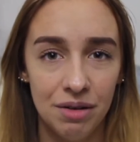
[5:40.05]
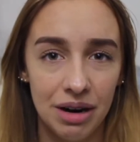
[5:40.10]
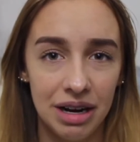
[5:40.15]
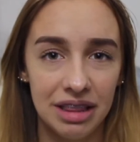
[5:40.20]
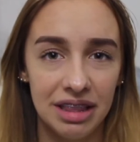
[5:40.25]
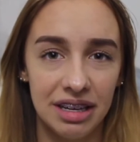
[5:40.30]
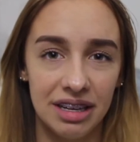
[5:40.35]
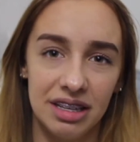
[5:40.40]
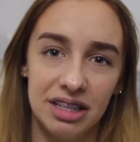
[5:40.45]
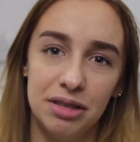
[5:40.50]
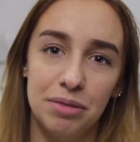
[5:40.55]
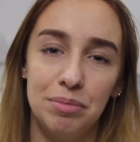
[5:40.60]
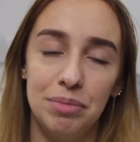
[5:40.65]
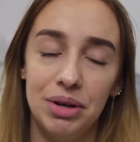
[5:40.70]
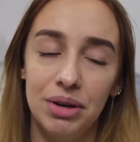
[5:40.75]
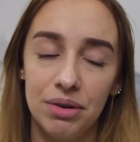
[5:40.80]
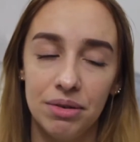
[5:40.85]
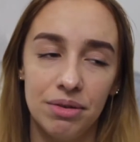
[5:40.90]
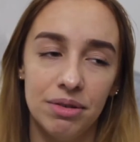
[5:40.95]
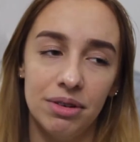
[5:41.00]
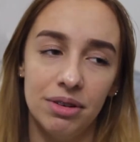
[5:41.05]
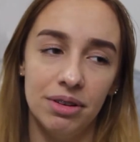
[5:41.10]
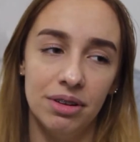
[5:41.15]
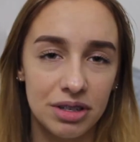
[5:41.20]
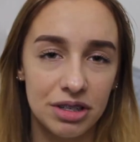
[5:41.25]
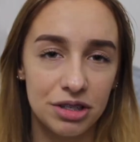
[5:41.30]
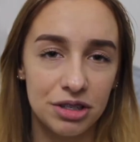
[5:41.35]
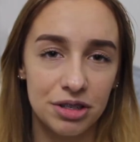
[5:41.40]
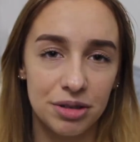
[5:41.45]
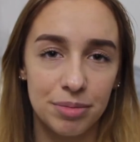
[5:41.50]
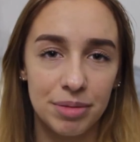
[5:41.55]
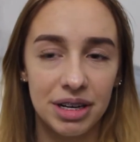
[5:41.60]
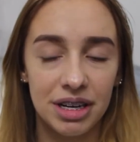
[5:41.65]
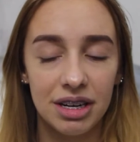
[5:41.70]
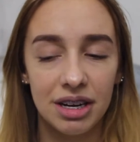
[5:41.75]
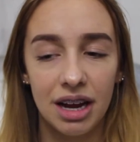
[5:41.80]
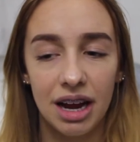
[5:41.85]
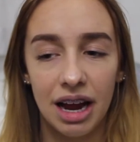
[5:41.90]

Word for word: I think it's a beautiful instrument